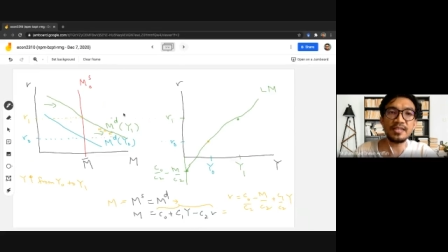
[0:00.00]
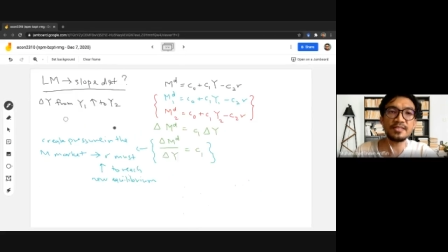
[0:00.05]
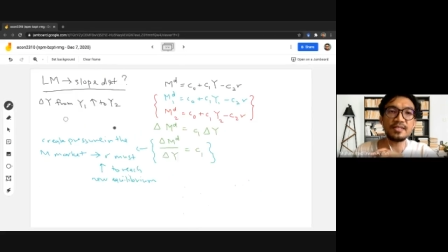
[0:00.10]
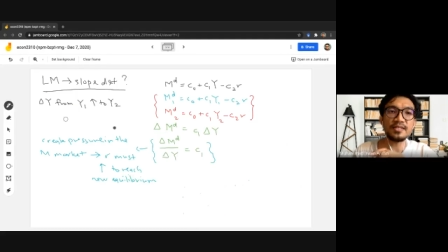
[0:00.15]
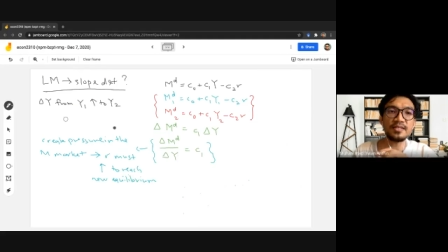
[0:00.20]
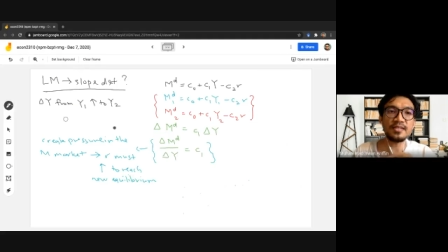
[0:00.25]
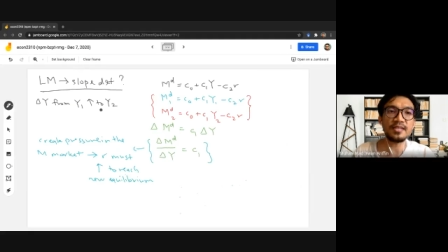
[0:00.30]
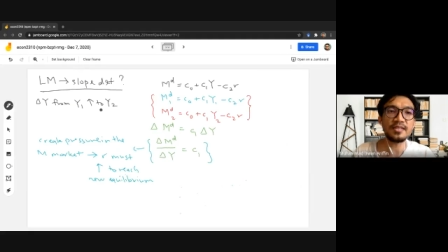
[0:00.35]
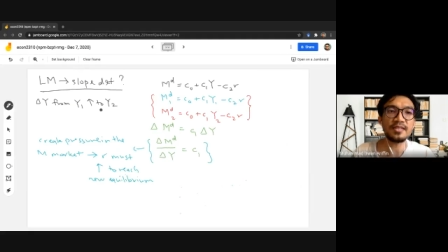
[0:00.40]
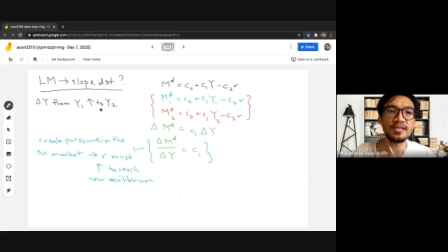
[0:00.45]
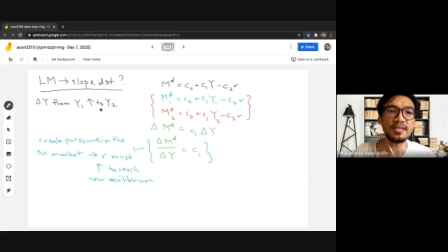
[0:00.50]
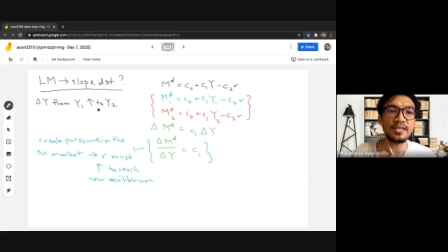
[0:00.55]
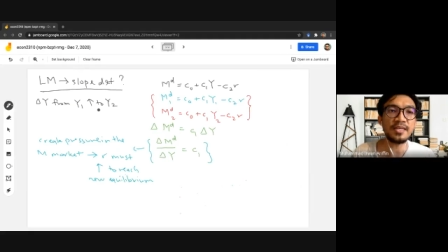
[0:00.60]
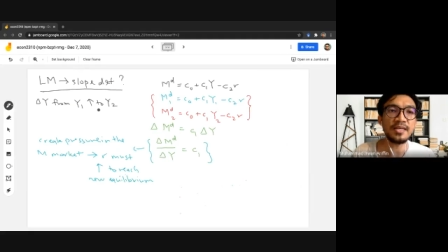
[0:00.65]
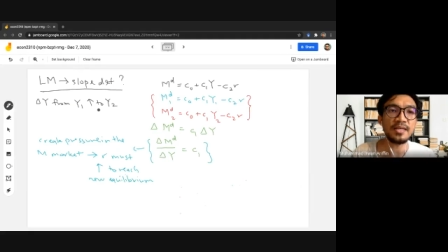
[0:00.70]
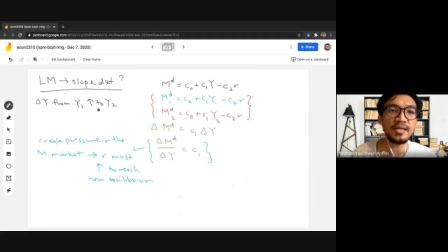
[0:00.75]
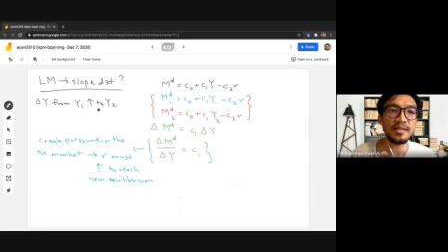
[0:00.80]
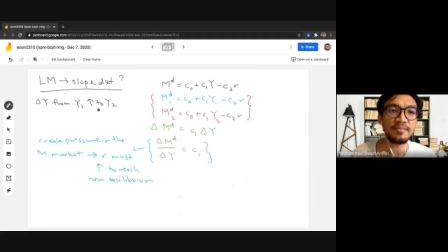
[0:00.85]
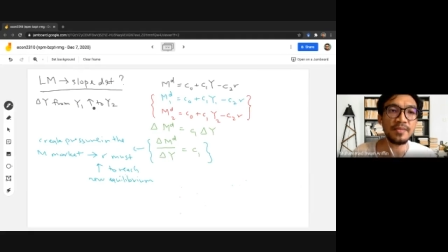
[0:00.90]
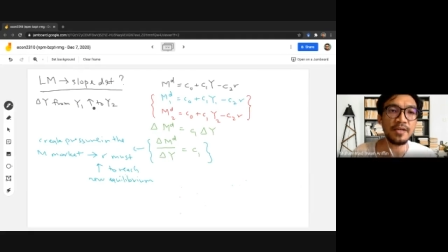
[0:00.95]
yeah, in the
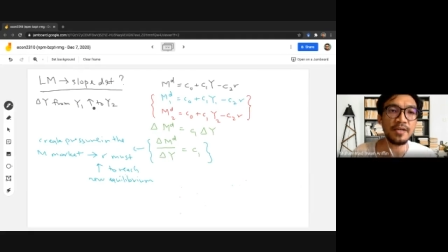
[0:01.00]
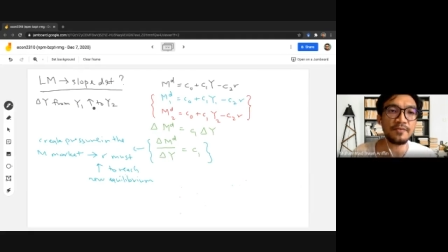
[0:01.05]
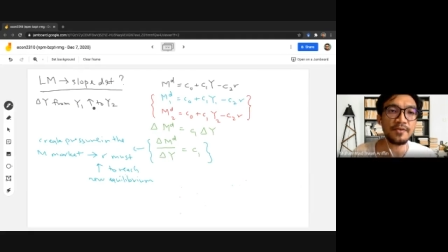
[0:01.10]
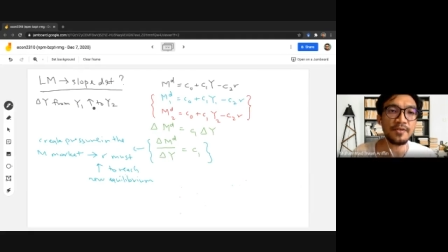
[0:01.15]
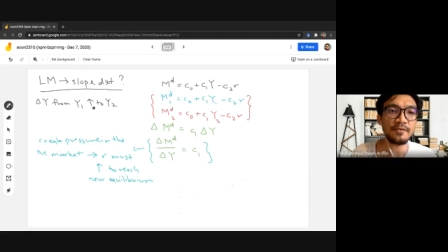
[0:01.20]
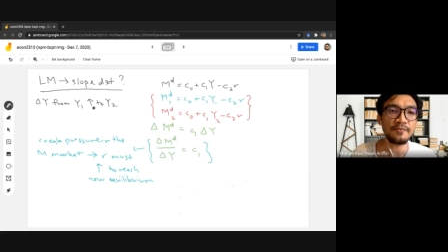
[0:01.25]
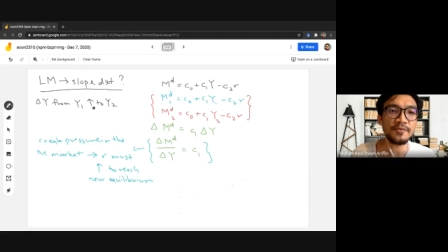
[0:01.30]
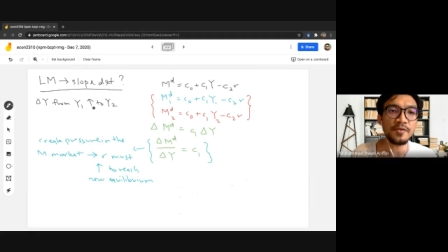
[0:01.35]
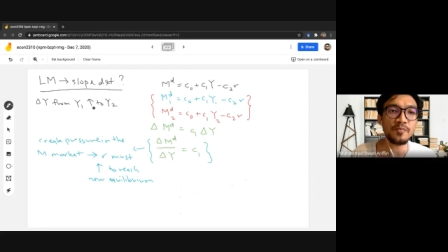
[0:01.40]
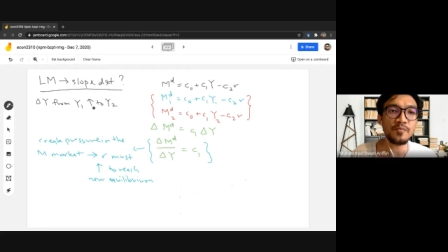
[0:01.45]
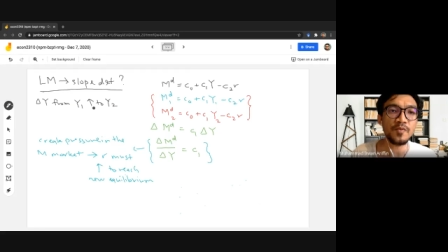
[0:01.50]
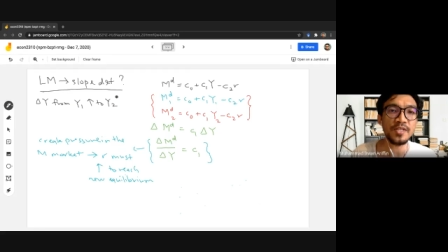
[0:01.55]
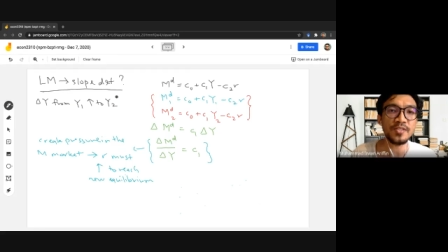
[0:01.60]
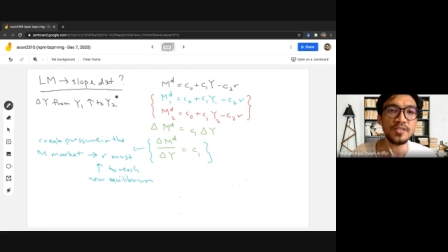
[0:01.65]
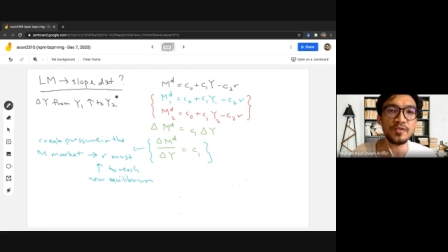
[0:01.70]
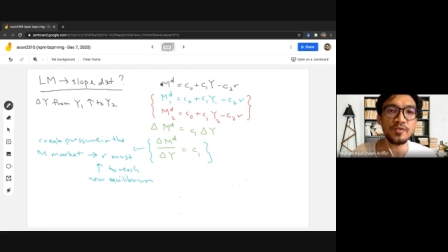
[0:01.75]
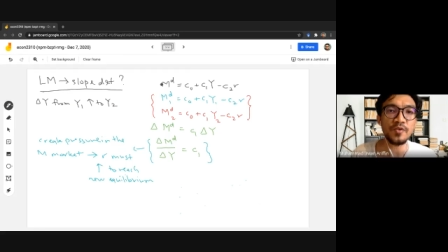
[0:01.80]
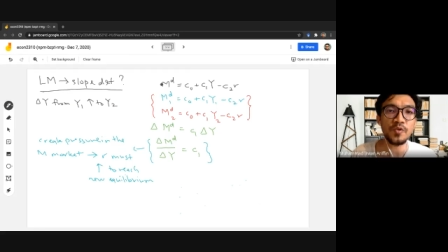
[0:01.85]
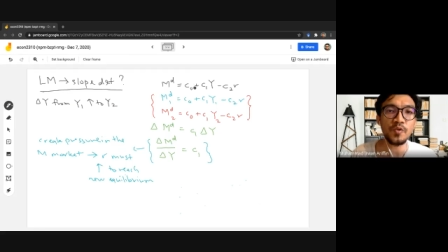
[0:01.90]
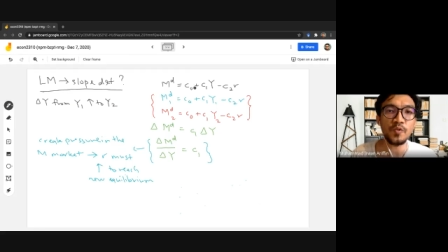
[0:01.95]
income level from
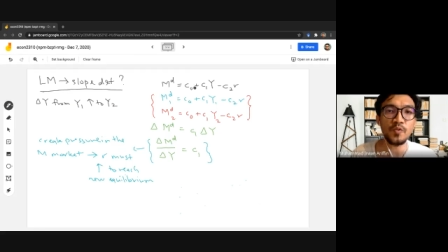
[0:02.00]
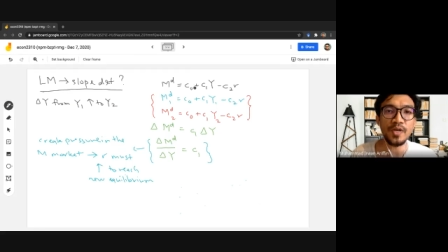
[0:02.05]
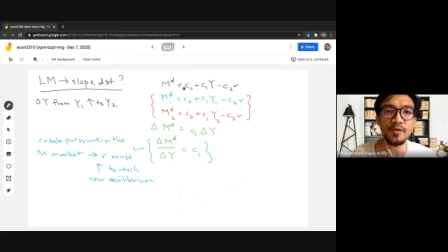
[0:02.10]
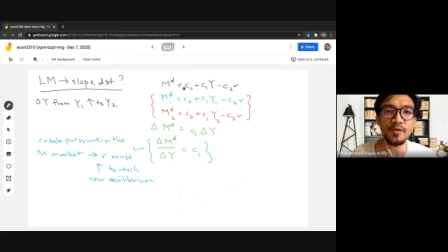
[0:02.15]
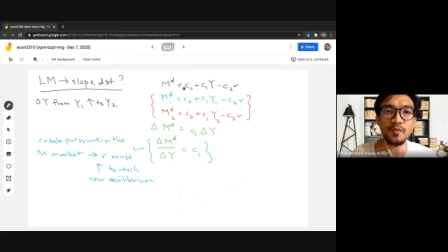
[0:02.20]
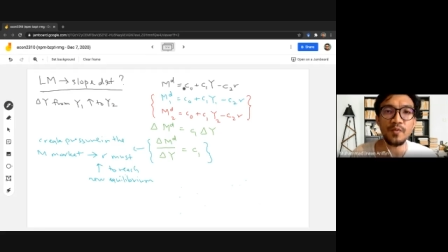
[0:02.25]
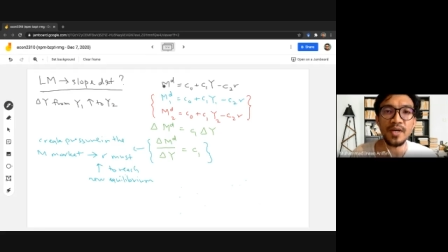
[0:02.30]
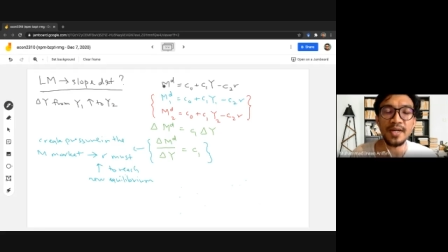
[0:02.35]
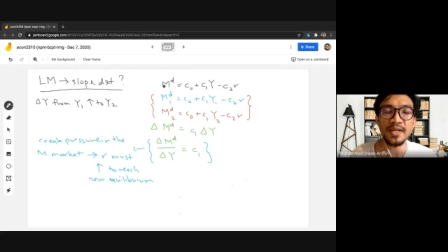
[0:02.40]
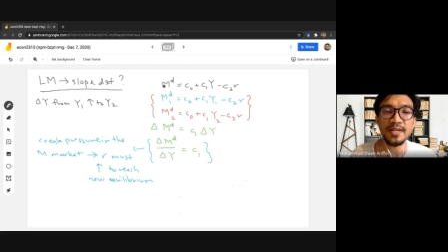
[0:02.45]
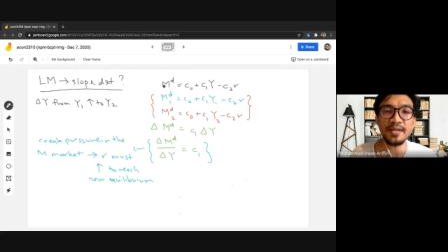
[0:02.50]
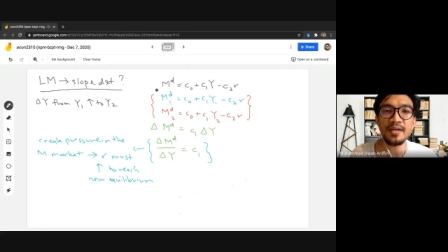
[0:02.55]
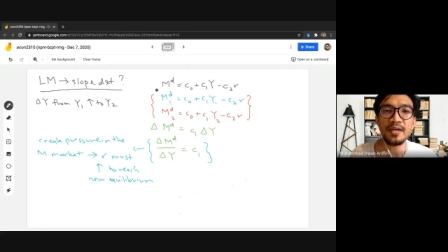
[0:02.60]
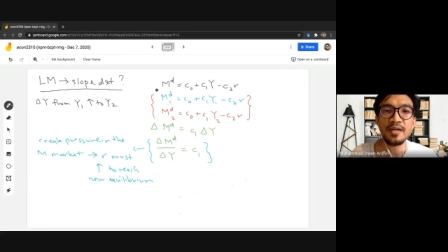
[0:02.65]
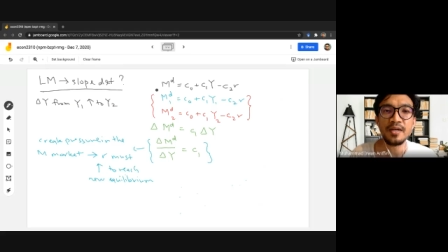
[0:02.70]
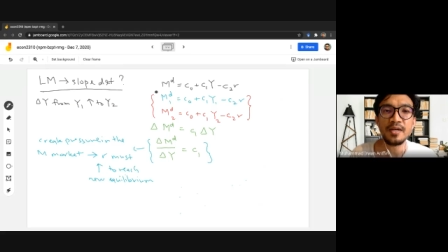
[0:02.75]
Y0 to Y1,